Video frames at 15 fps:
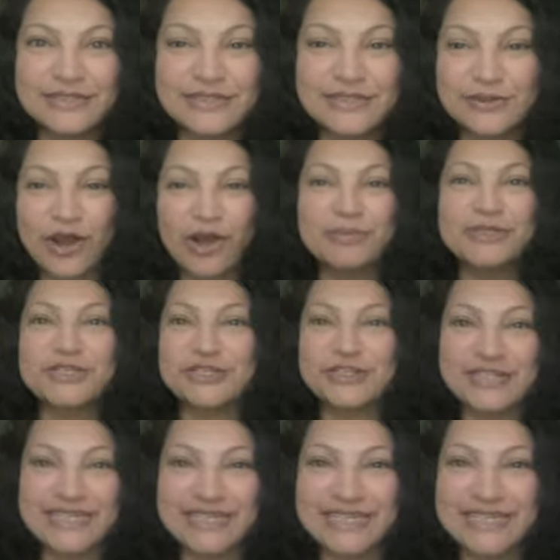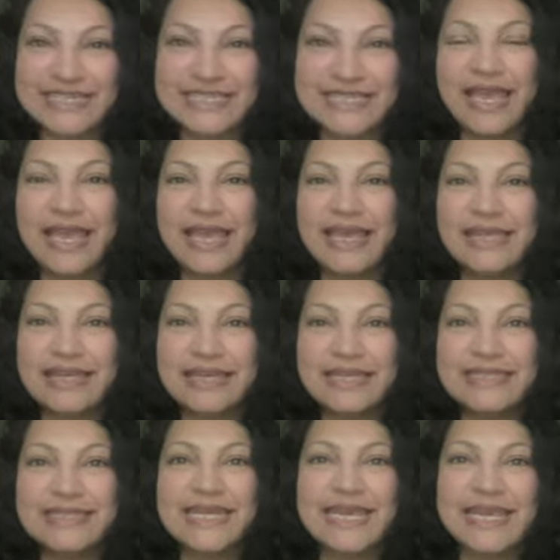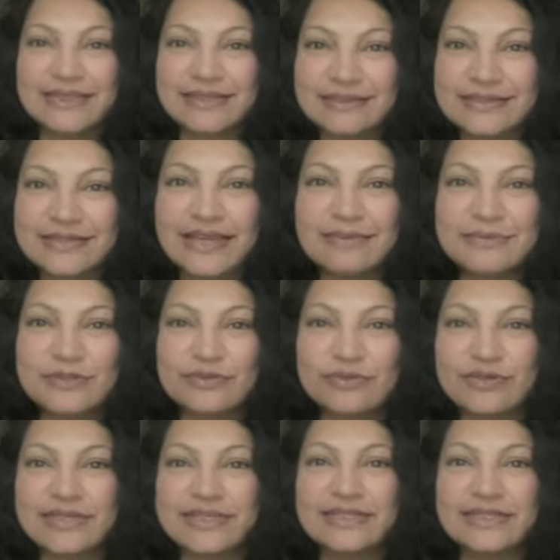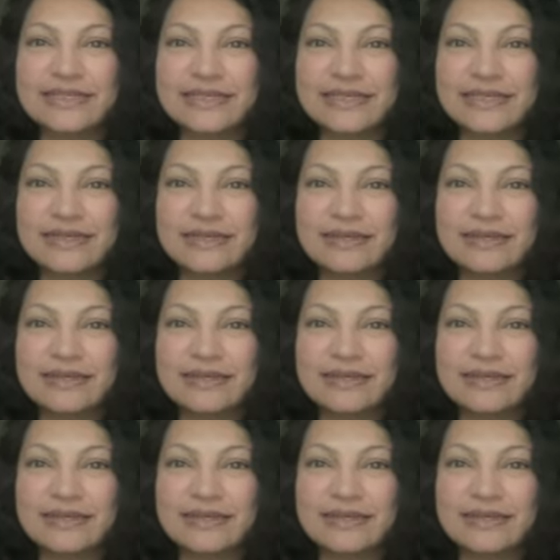to opportunities, and take the time to really